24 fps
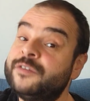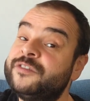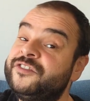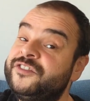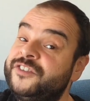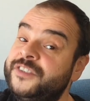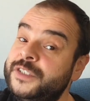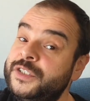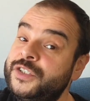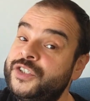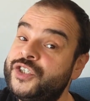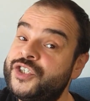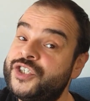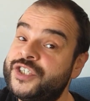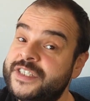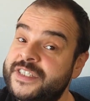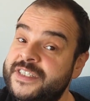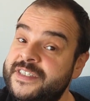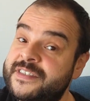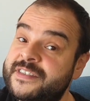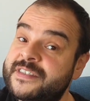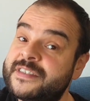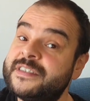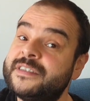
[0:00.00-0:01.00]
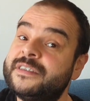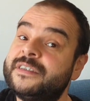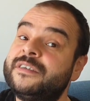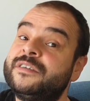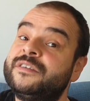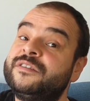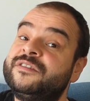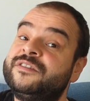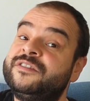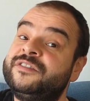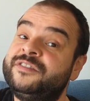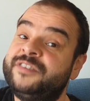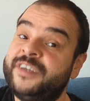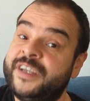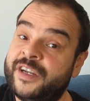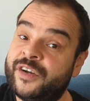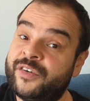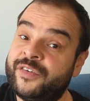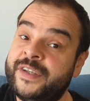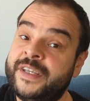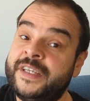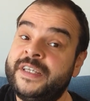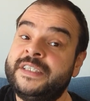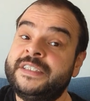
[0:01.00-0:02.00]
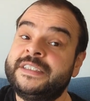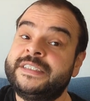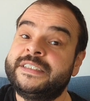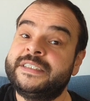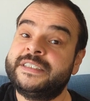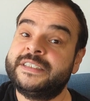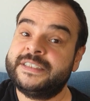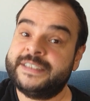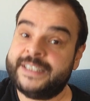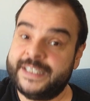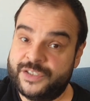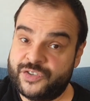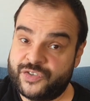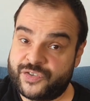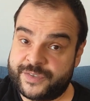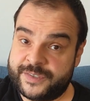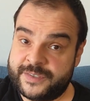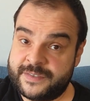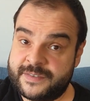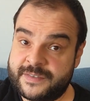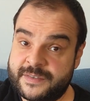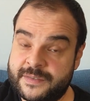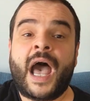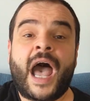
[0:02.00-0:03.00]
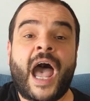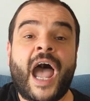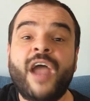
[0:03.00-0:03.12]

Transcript: which is very dangerous.